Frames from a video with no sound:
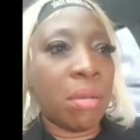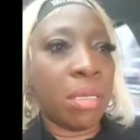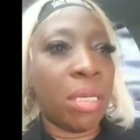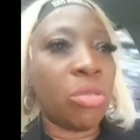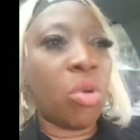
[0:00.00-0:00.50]

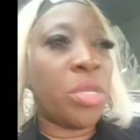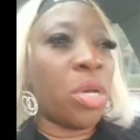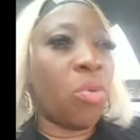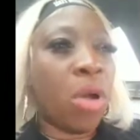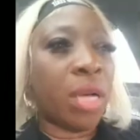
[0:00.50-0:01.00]
you know when you
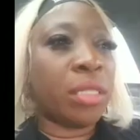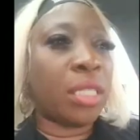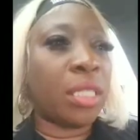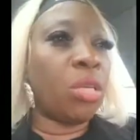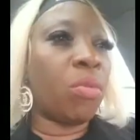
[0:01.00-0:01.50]
want to
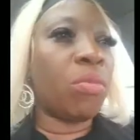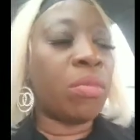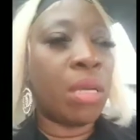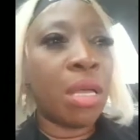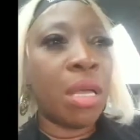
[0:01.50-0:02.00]
say
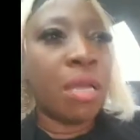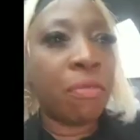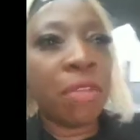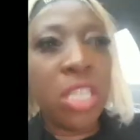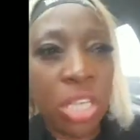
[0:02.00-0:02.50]
something
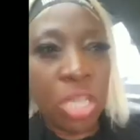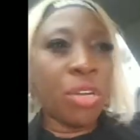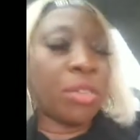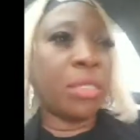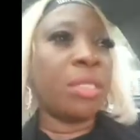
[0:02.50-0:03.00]
for
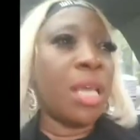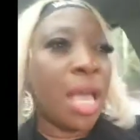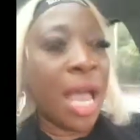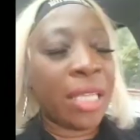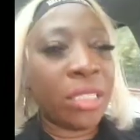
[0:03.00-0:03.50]
years
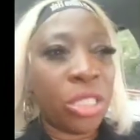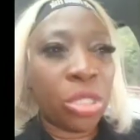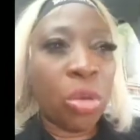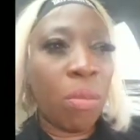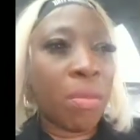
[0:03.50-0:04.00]
and
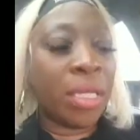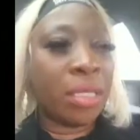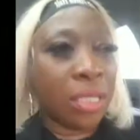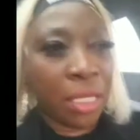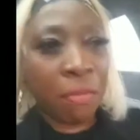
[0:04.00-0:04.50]
somebody
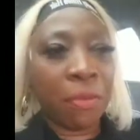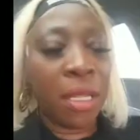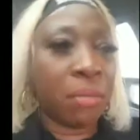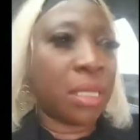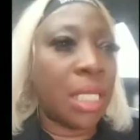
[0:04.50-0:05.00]
say for
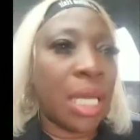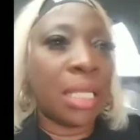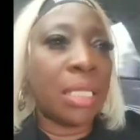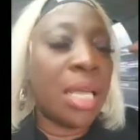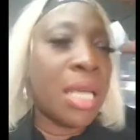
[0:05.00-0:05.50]
them thing
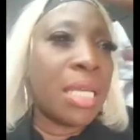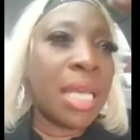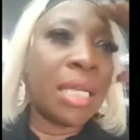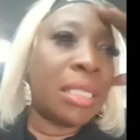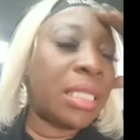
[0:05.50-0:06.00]
and you
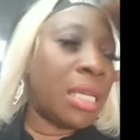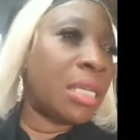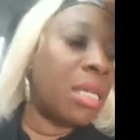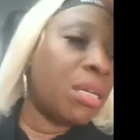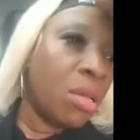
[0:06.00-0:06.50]
say,
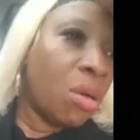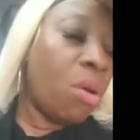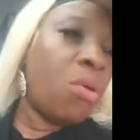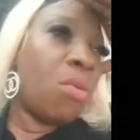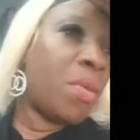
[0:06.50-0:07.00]

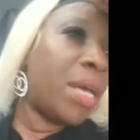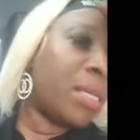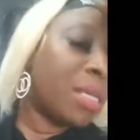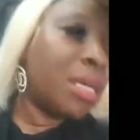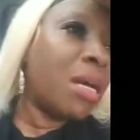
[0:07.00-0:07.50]
oh
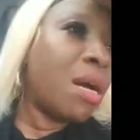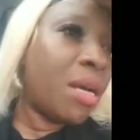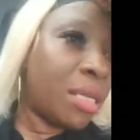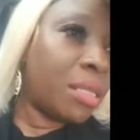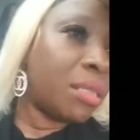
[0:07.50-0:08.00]
my
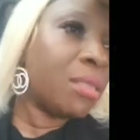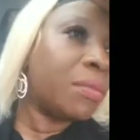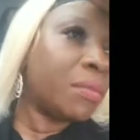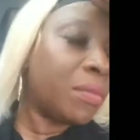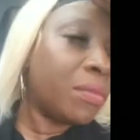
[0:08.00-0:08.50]
God.
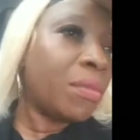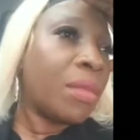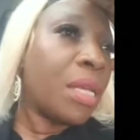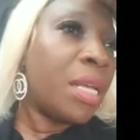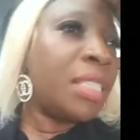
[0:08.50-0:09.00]

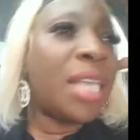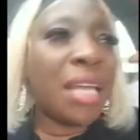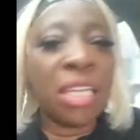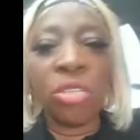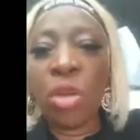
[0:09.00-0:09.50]
It's like,
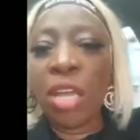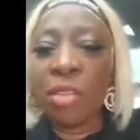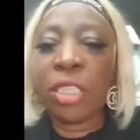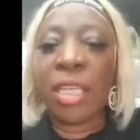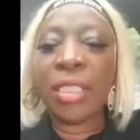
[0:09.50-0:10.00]

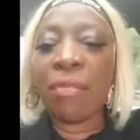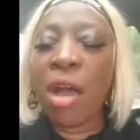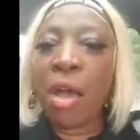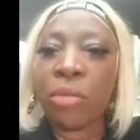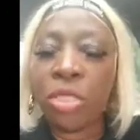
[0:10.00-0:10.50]
things ever
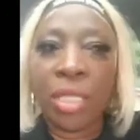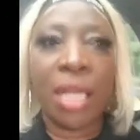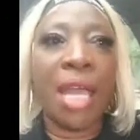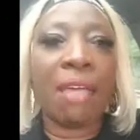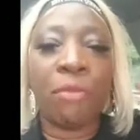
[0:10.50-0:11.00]
happen to you in a
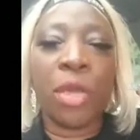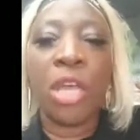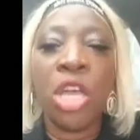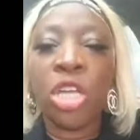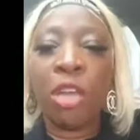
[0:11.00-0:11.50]
life where
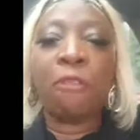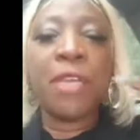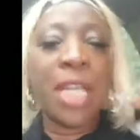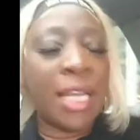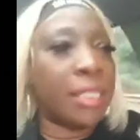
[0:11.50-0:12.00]
you
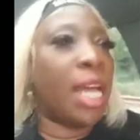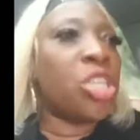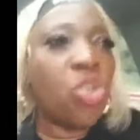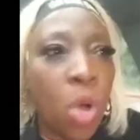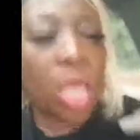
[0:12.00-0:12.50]
feel like say
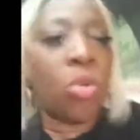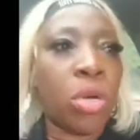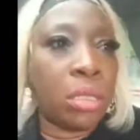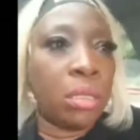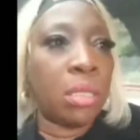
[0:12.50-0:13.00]
you
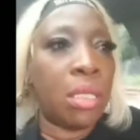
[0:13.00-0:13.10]
alone.